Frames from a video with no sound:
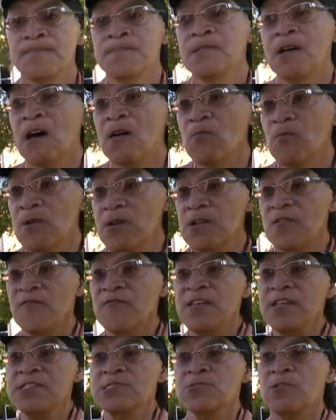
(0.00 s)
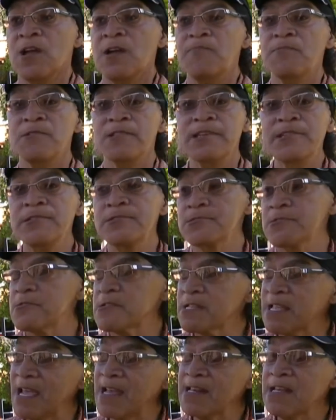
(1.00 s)
not one of these tribal leaders are
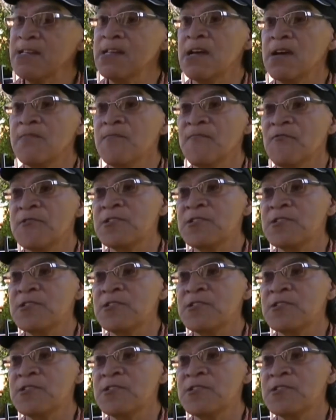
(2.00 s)
standing up for